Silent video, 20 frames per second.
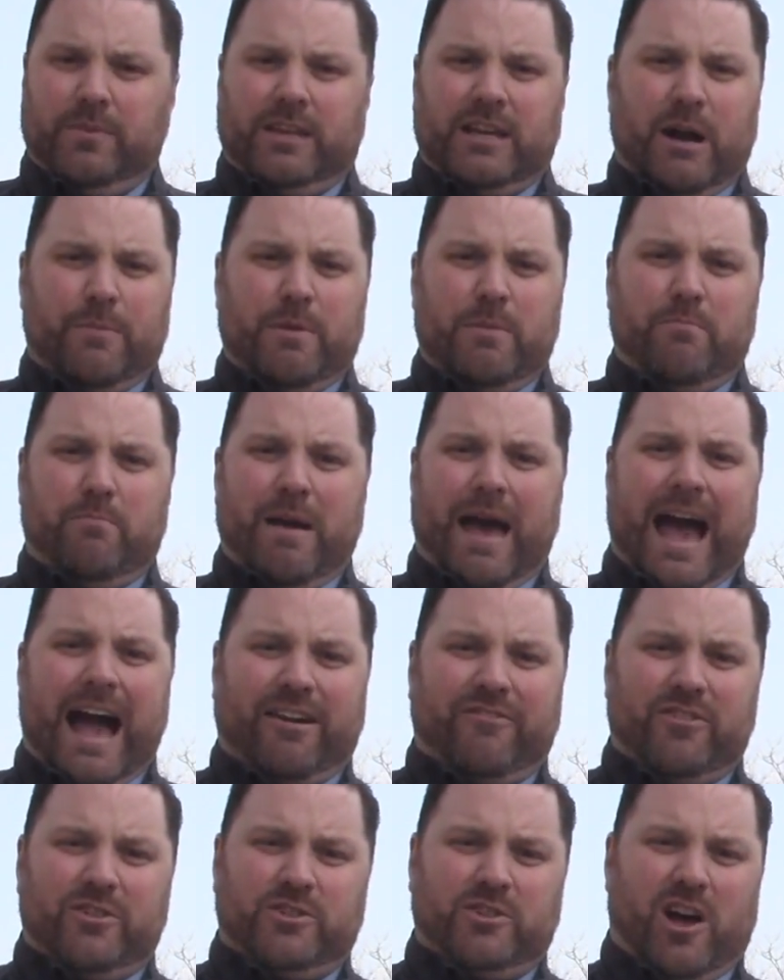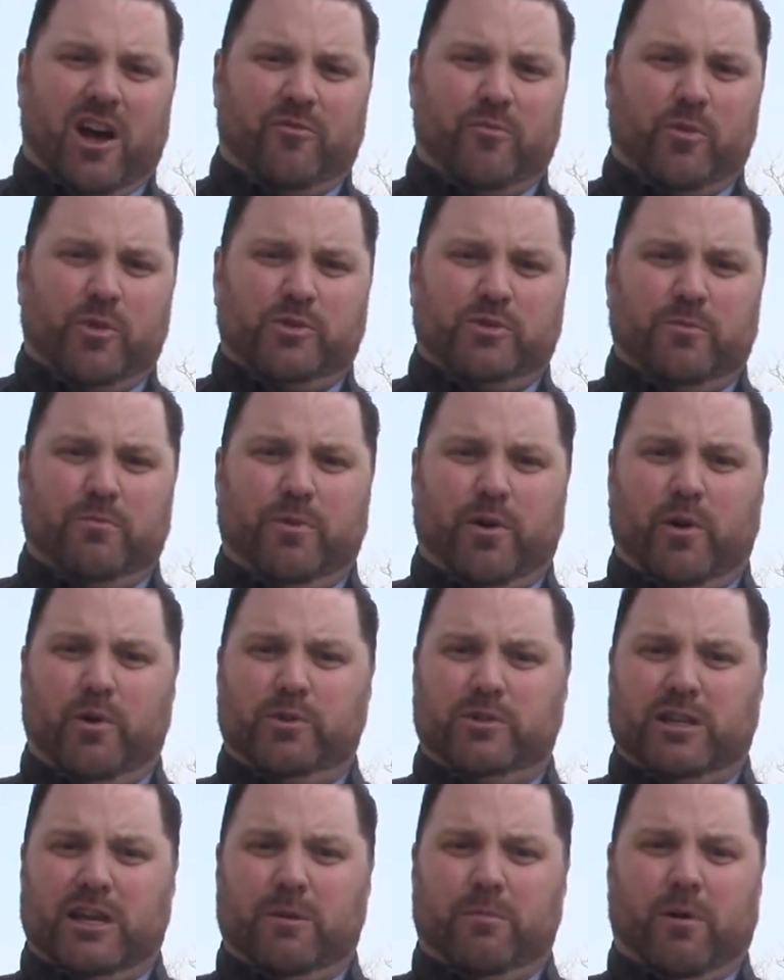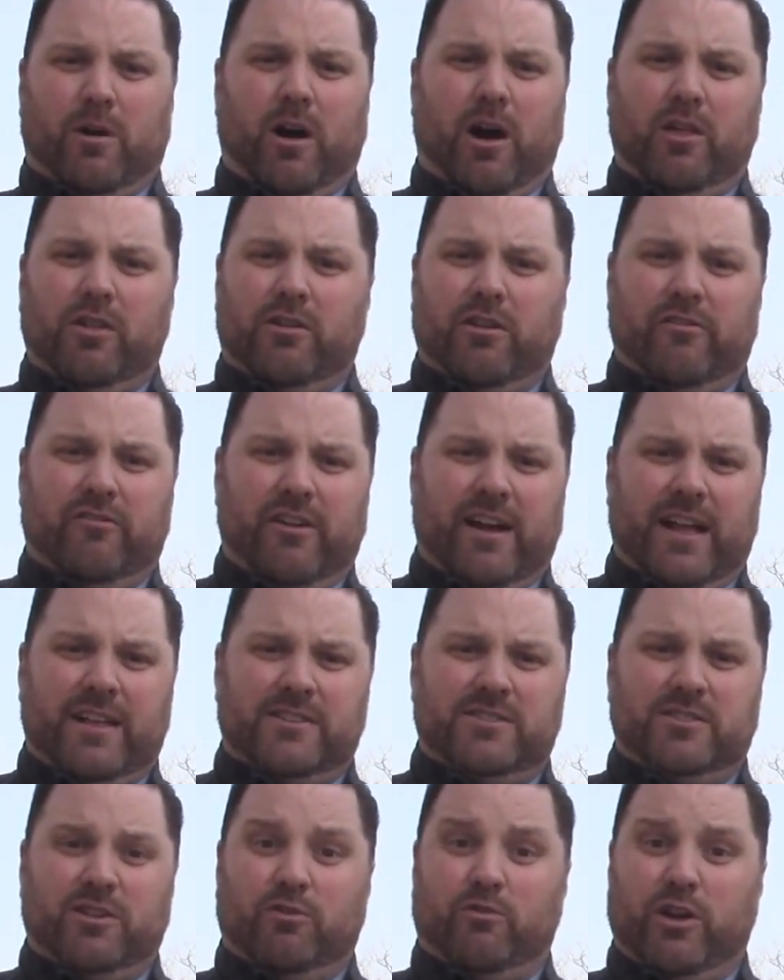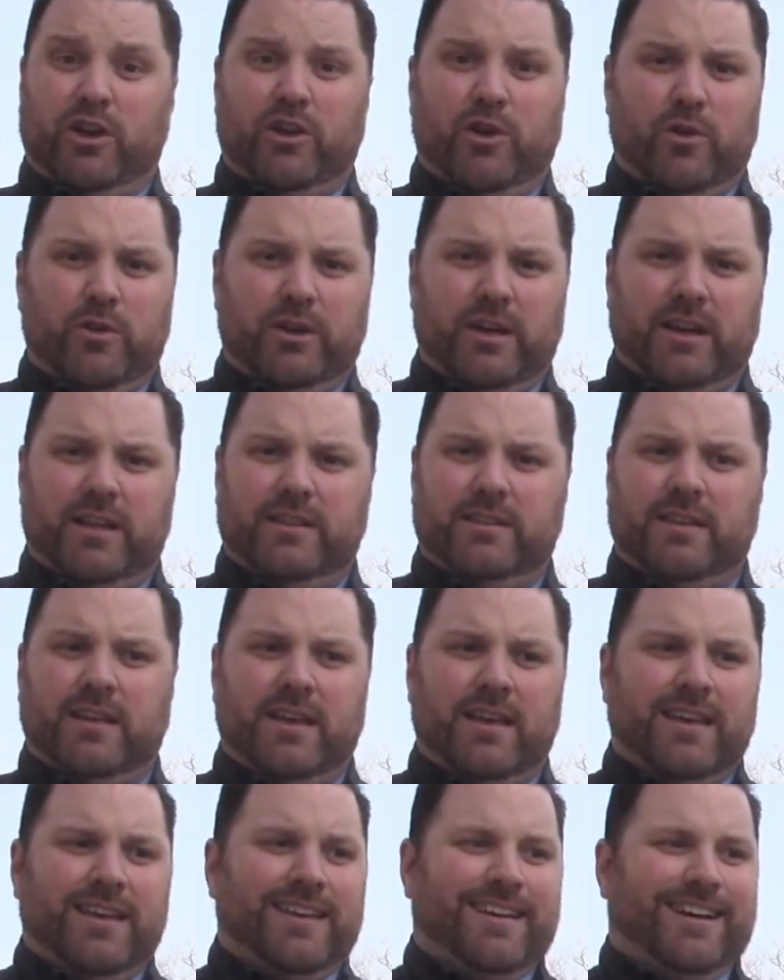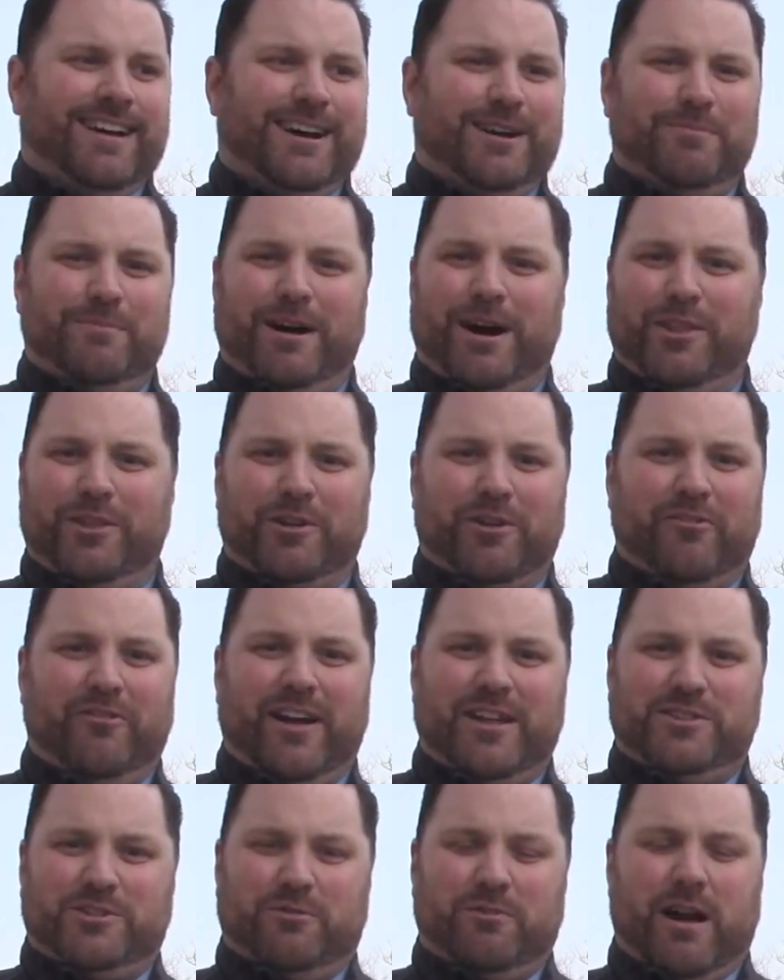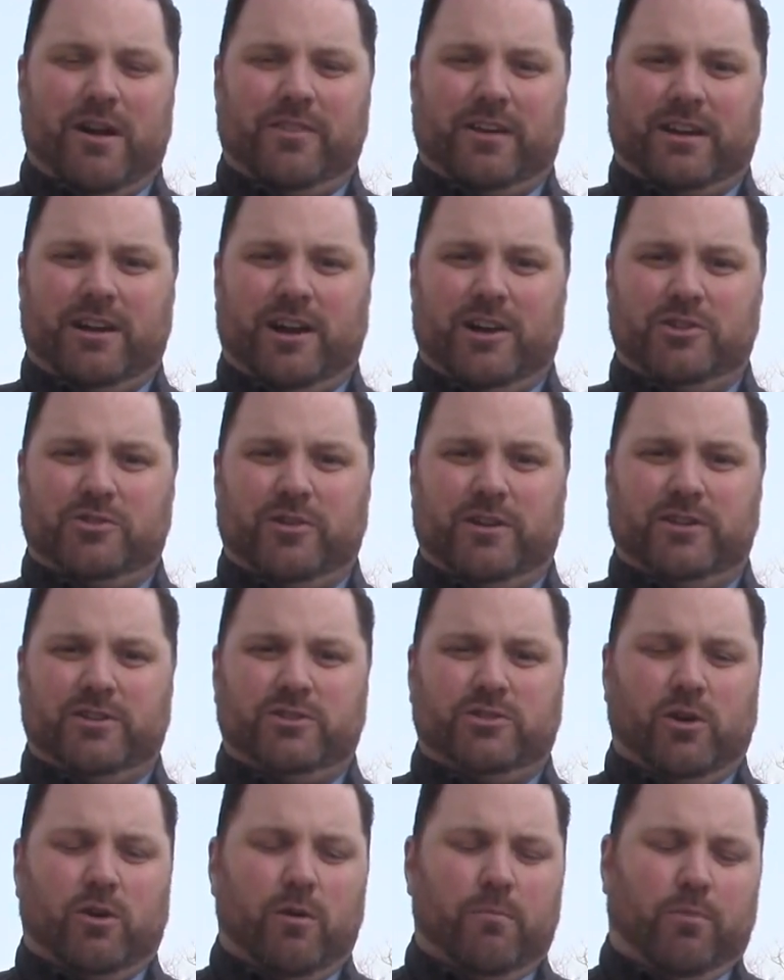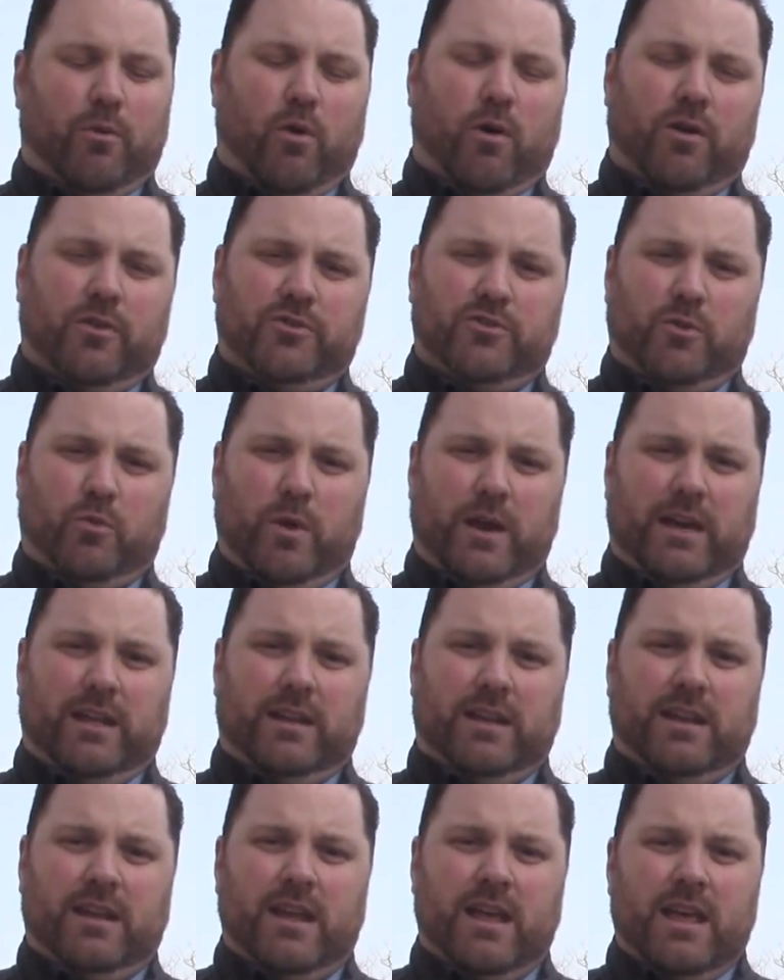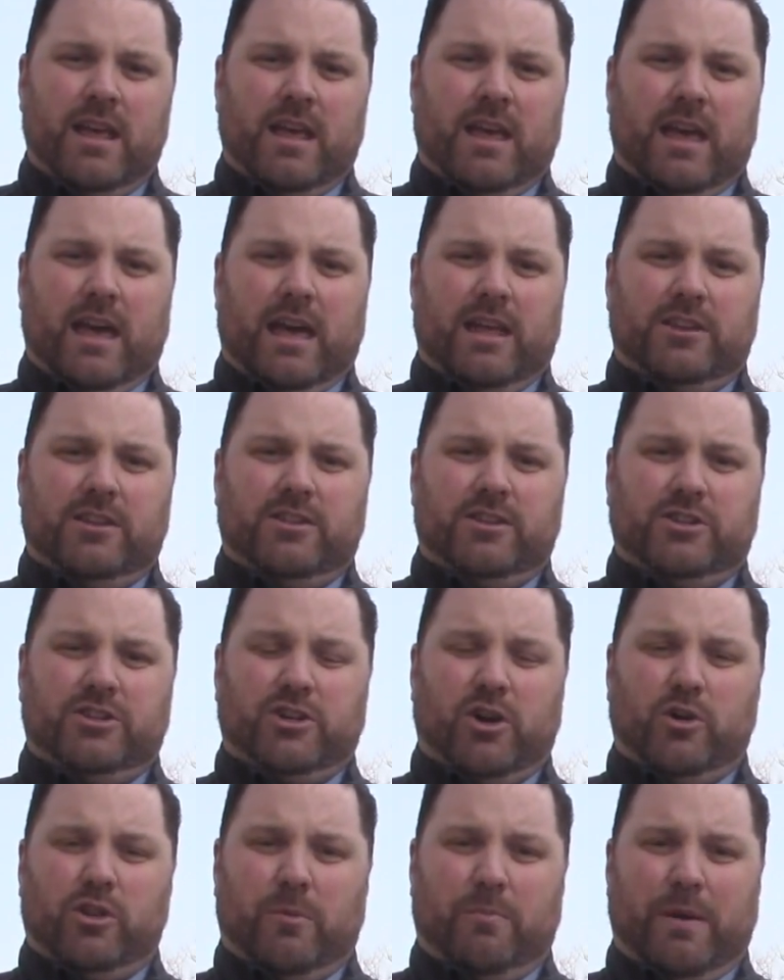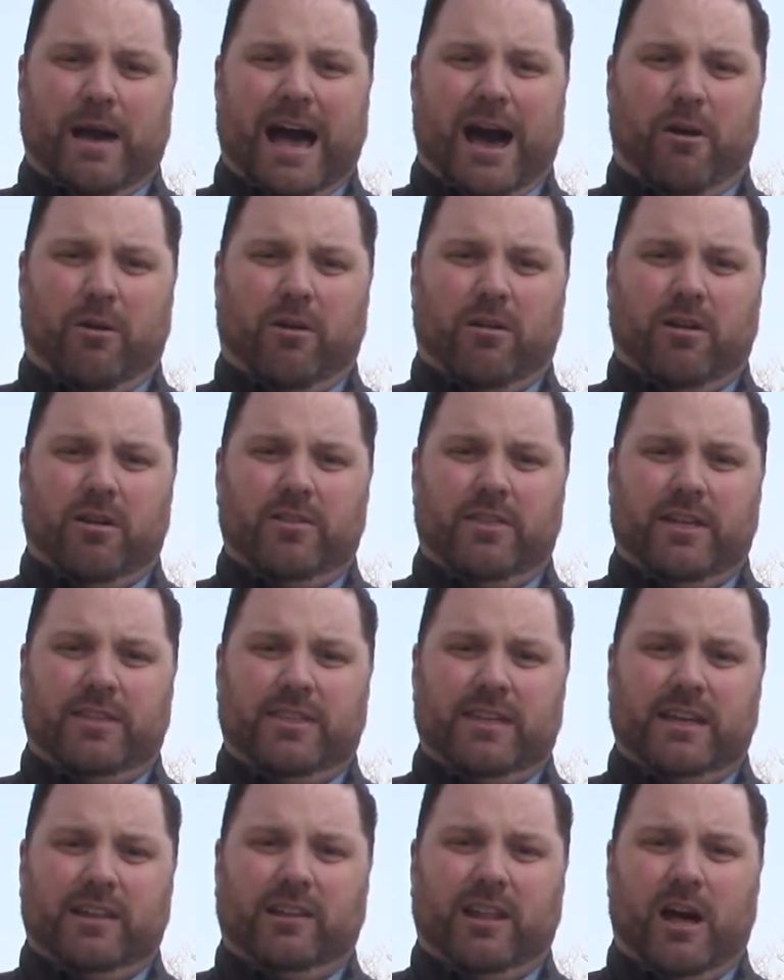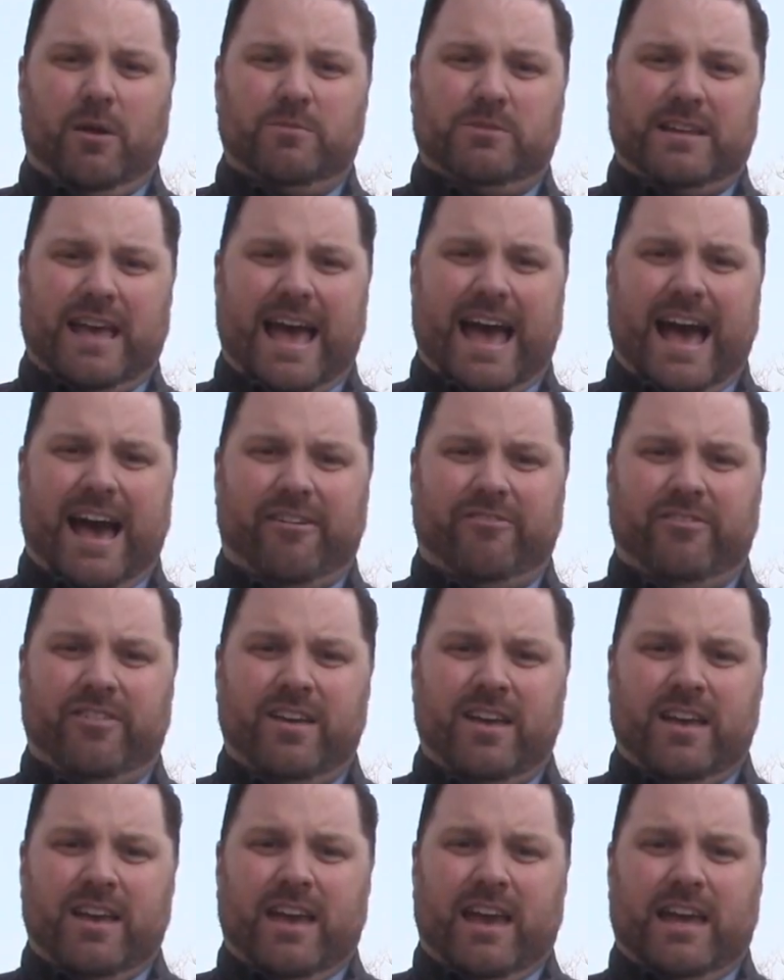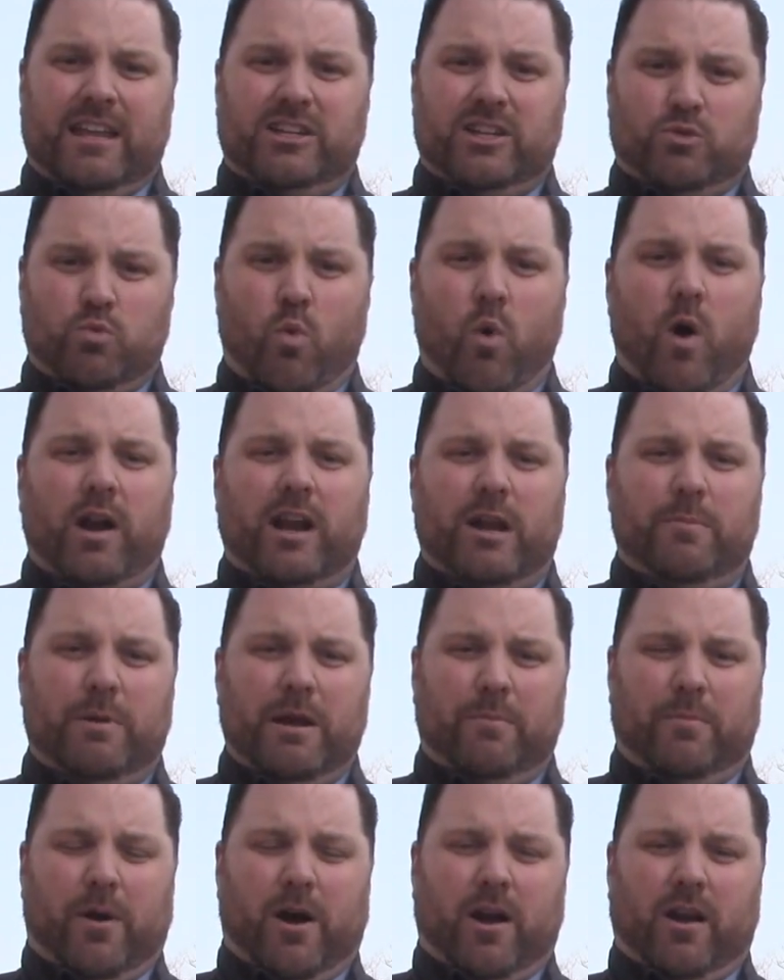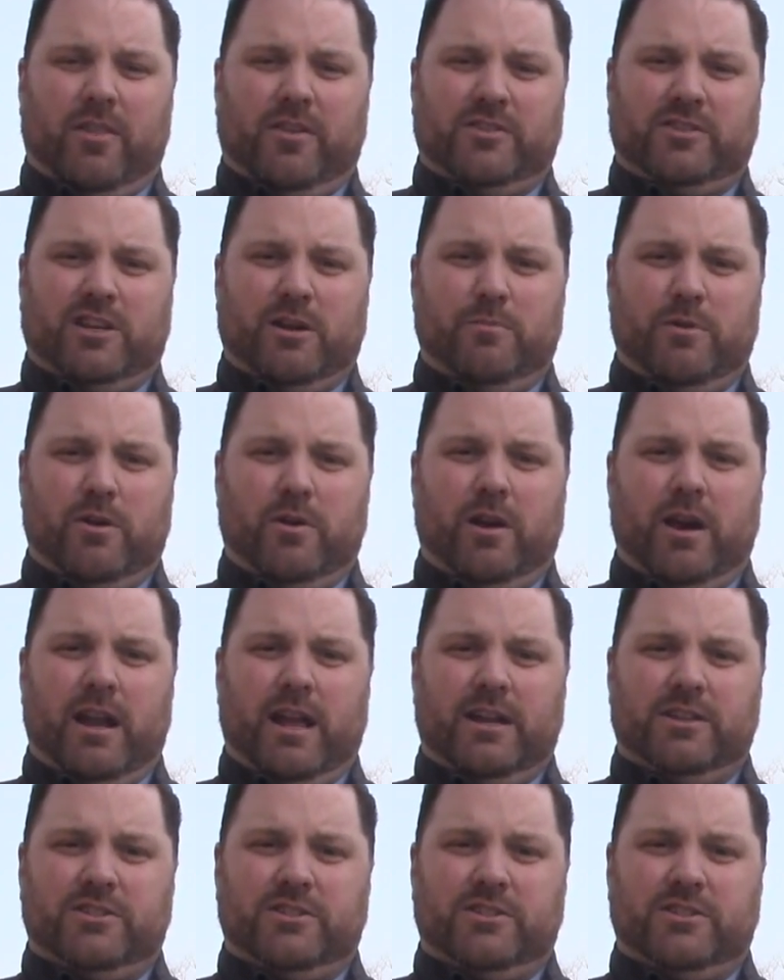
coming back for Sophomore Symposium or other events, your reunion, other events around the country is so important to Wheaton, and to show the power that the alums have and just wanting to be a part of this community.